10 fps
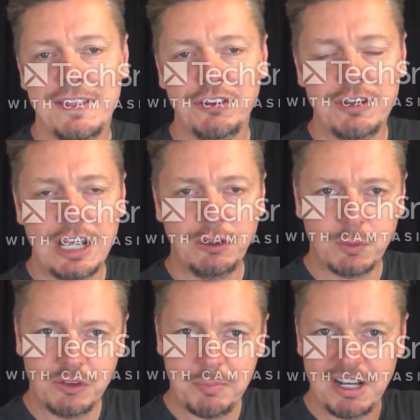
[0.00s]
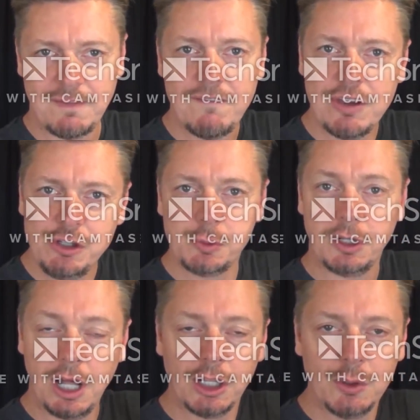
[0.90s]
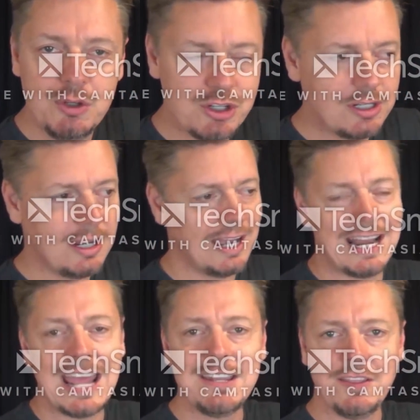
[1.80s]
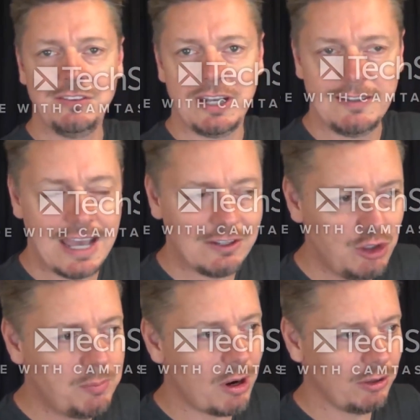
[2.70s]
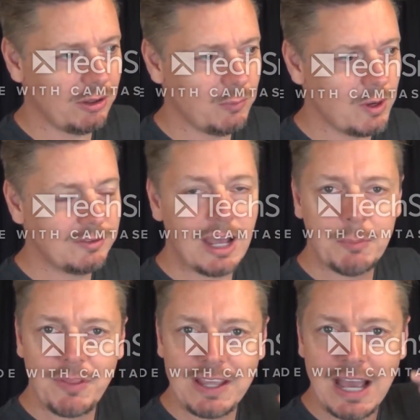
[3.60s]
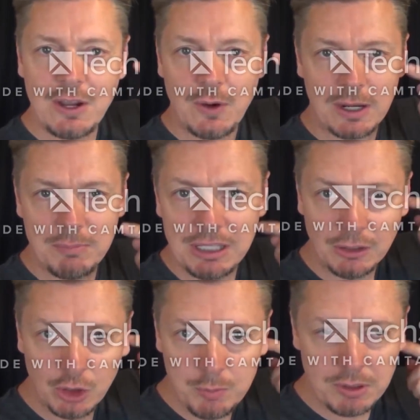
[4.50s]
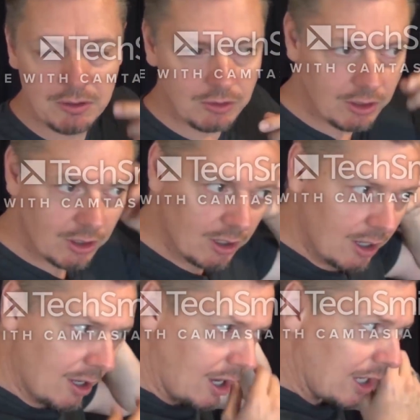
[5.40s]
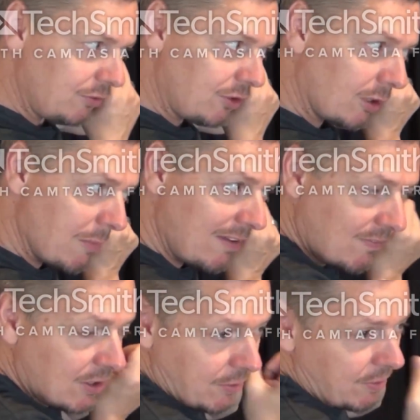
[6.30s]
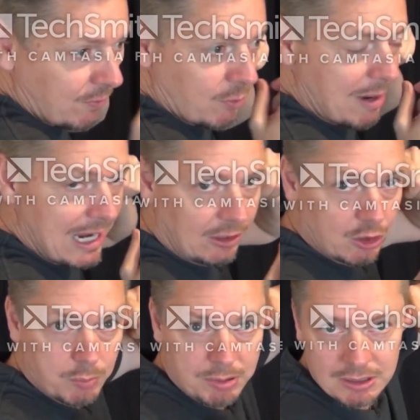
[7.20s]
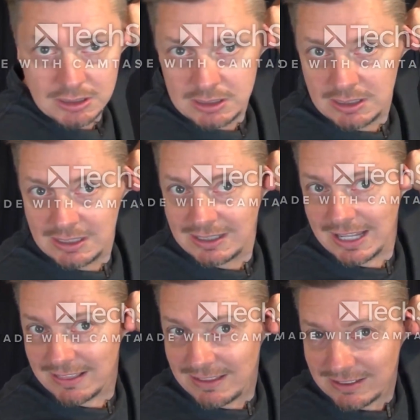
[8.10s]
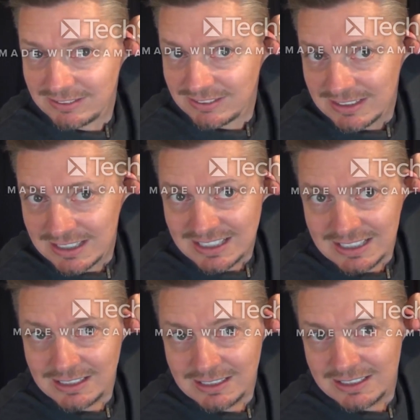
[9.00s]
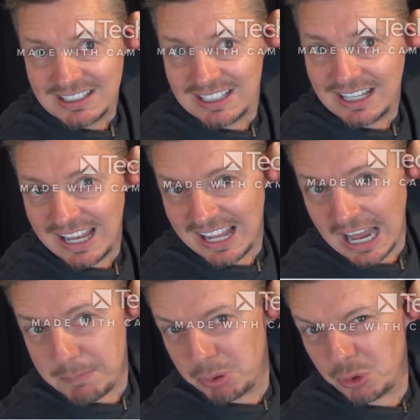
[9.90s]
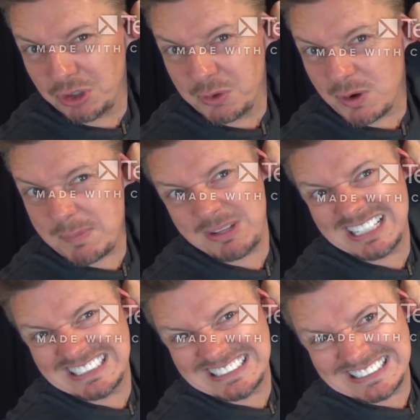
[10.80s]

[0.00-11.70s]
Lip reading: This next one's a bit of a visual illusion, and I did this at a tattoo parlor one time with a guy who had a big loop in his ear. I stuck my finger through my loop like this, and I pulled and ripped it.